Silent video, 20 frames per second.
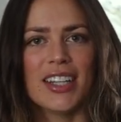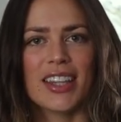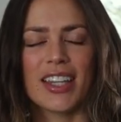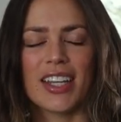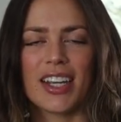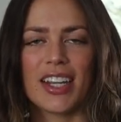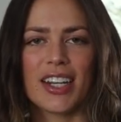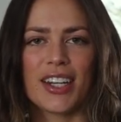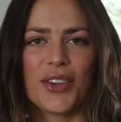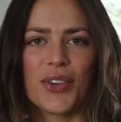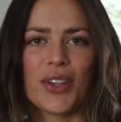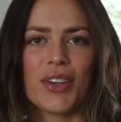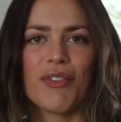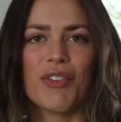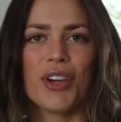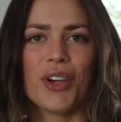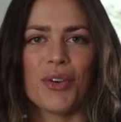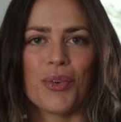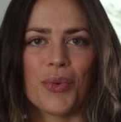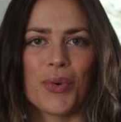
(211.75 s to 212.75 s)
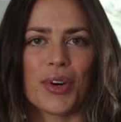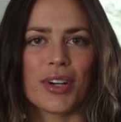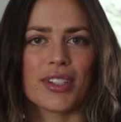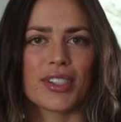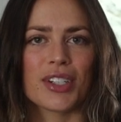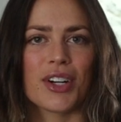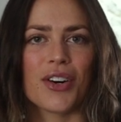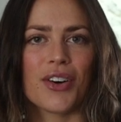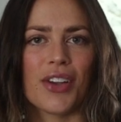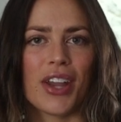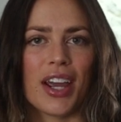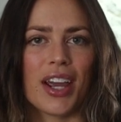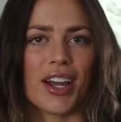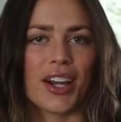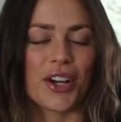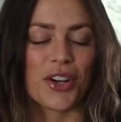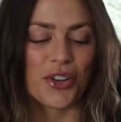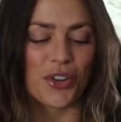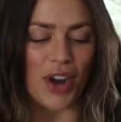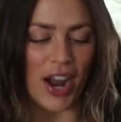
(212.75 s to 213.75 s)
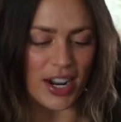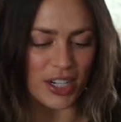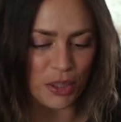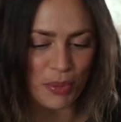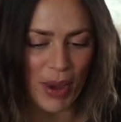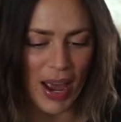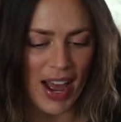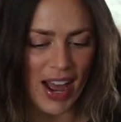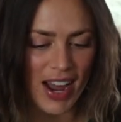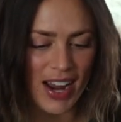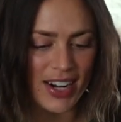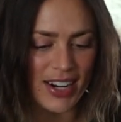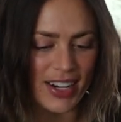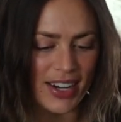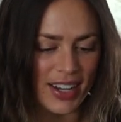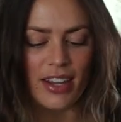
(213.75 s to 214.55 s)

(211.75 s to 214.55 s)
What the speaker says: then you live in what is called a crash pad,